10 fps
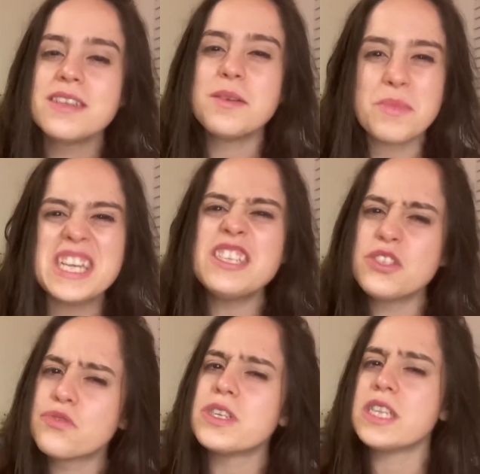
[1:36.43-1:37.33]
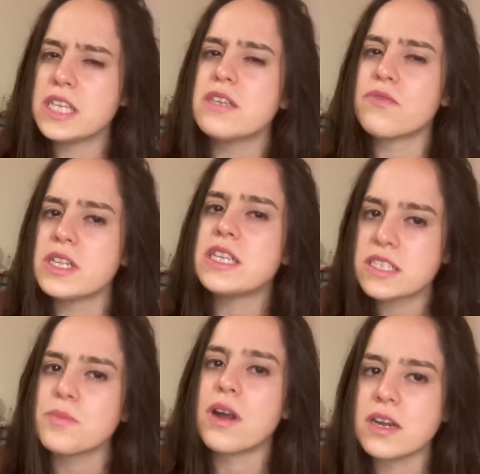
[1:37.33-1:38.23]
My niece is really, really
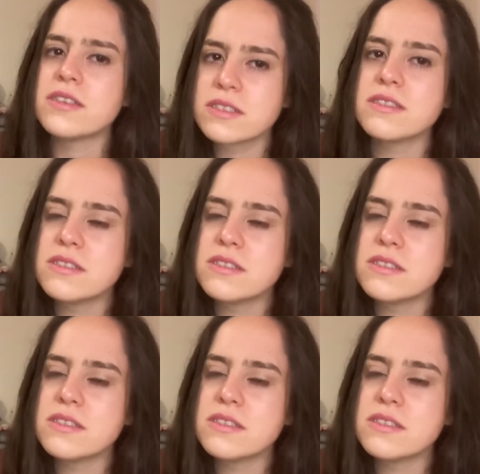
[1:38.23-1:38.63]
smart.